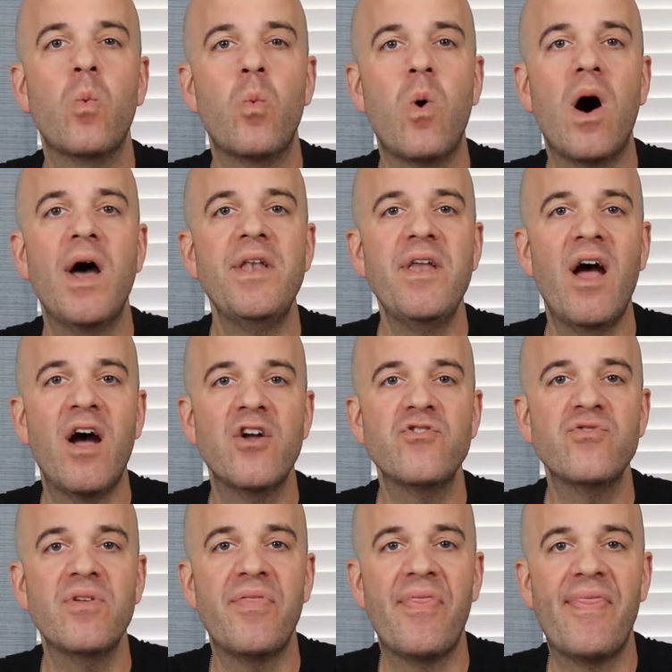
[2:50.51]

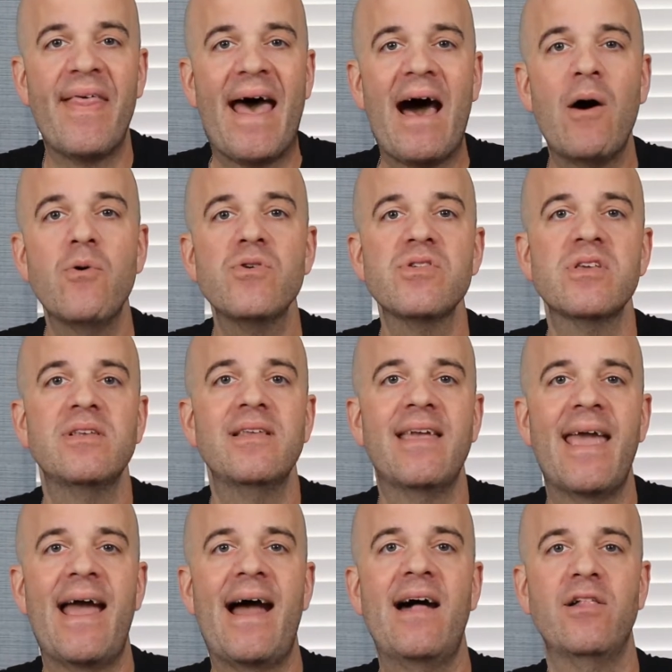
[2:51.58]
100,000
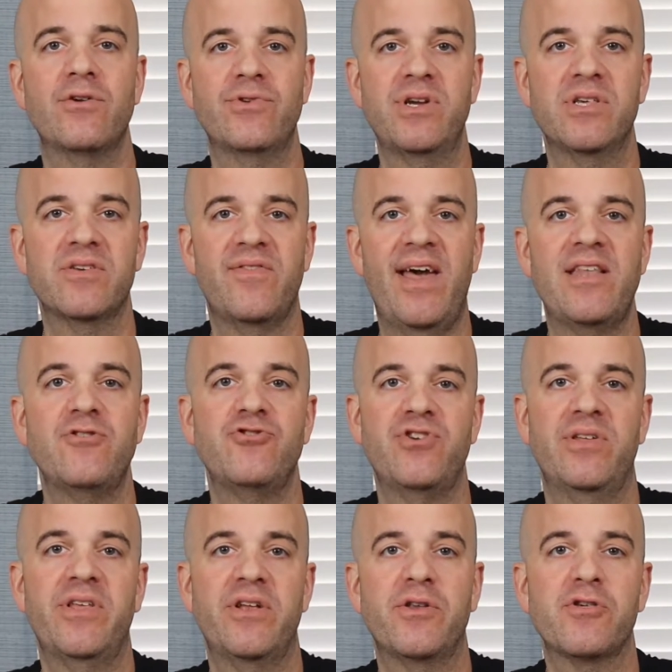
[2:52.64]
calories of energy
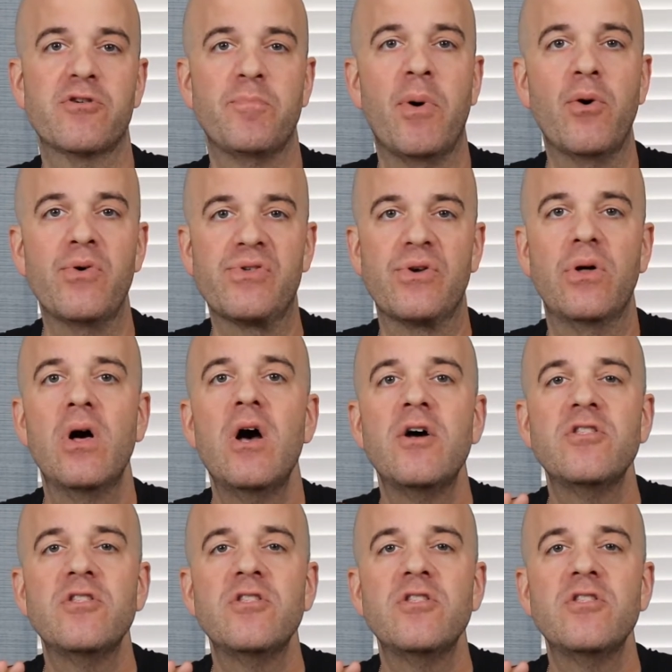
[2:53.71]
at their disposal.